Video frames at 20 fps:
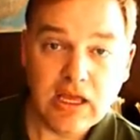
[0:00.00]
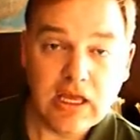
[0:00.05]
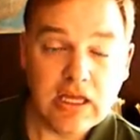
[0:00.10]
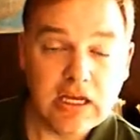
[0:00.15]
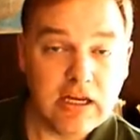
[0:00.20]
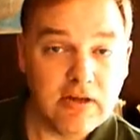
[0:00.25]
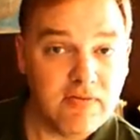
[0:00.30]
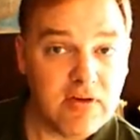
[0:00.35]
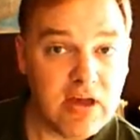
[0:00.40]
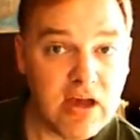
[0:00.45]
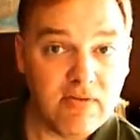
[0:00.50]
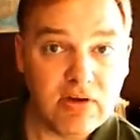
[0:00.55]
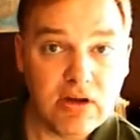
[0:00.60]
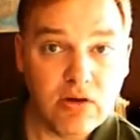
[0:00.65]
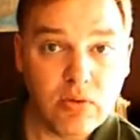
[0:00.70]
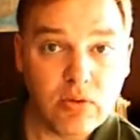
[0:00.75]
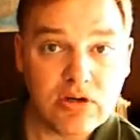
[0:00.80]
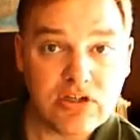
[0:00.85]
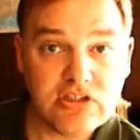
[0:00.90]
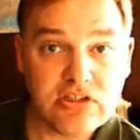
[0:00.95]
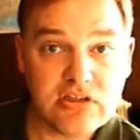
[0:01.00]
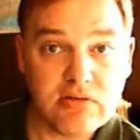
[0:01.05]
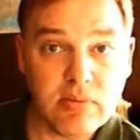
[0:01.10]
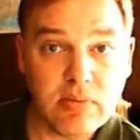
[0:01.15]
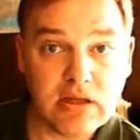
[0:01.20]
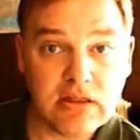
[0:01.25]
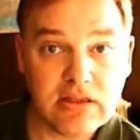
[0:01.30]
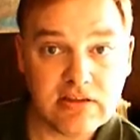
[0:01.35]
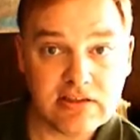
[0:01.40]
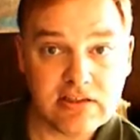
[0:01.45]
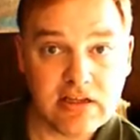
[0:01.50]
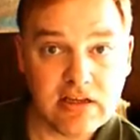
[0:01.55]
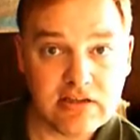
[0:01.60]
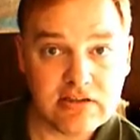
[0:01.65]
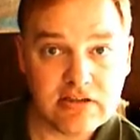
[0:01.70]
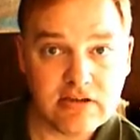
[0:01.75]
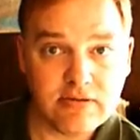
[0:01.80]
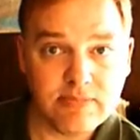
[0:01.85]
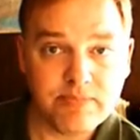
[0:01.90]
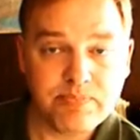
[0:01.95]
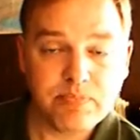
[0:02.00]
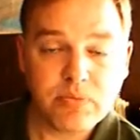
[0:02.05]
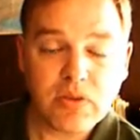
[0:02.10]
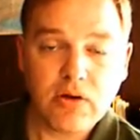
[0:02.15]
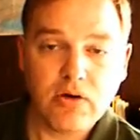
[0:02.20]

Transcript: And if you have any questions about this lesson,